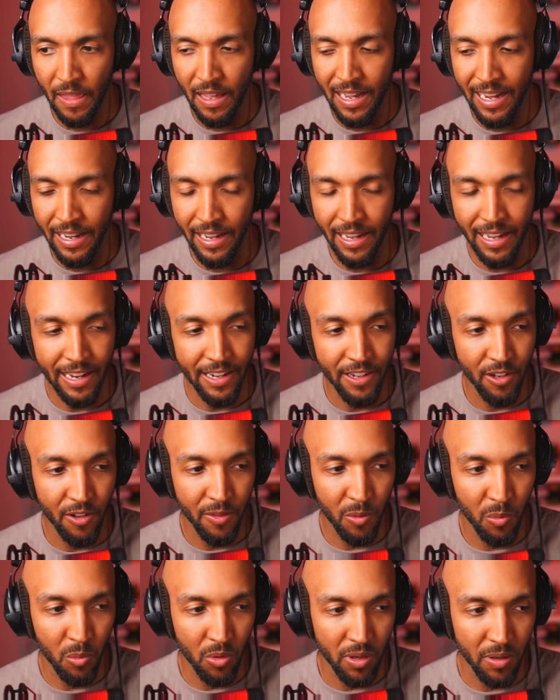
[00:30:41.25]
I know
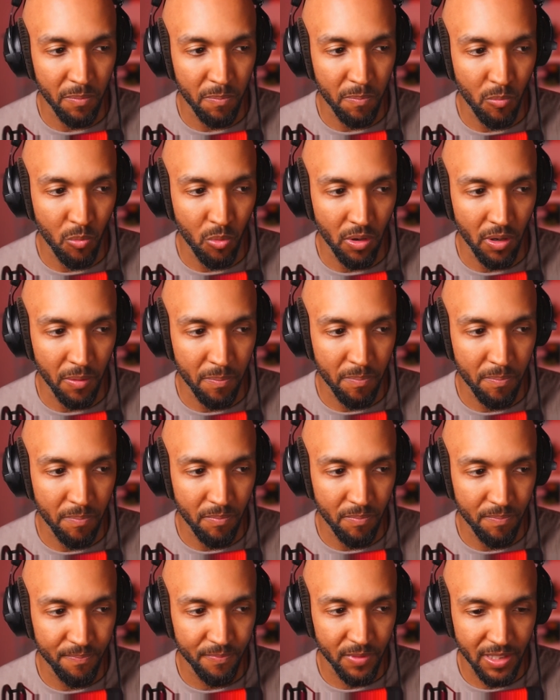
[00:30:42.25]
that we're
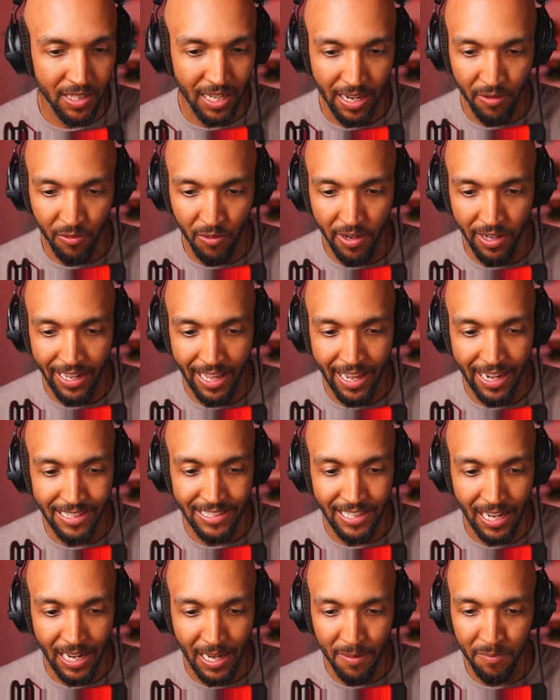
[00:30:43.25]
kind of running out of
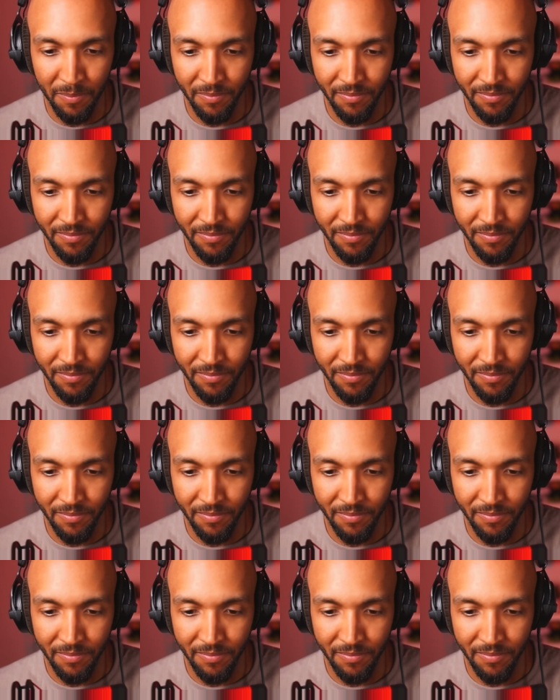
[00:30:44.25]
time